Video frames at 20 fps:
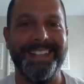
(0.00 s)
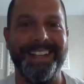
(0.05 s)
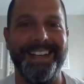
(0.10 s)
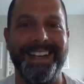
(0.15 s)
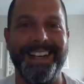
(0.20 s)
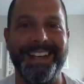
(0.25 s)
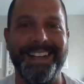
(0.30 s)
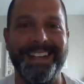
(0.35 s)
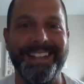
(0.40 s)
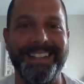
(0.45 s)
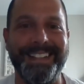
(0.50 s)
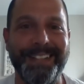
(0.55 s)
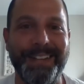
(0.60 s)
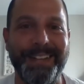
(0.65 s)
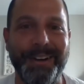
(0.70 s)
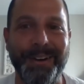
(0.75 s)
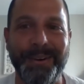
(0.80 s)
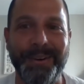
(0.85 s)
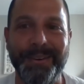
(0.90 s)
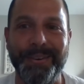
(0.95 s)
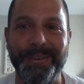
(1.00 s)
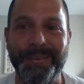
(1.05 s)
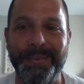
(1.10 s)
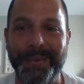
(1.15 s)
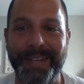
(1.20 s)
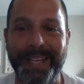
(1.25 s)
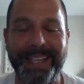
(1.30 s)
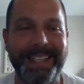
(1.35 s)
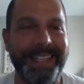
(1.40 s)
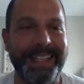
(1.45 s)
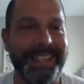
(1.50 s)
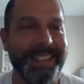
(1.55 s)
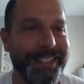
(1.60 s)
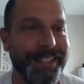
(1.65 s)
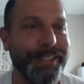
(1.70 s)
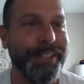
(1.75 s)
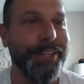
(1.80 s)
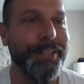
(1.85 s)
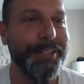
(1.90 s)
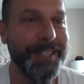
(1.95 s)
Uh, you know, we need
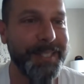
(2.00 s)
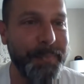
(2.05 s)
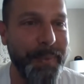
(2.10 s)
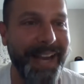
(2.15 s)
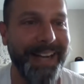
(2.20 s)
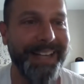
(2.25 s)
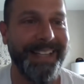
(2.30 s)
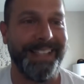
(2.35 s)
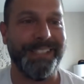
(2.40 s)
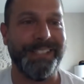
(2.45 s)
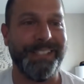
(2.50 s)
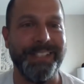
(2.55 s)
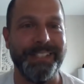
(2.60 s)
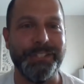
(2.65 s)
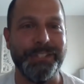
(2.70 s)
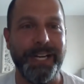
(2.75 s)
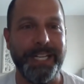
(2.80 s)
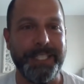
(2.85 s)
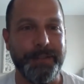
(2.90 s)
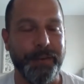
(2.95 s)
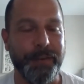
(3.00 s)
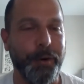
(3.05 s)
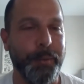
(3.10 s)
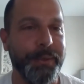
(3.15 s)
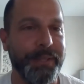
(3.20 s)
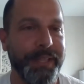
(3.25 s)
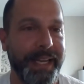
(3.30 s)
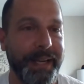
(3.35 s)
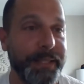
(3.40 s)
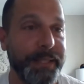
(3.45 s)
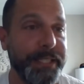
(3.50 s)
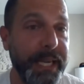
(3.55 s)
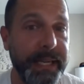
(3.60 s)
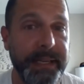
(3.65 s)
to learn Spanish, a transferable language.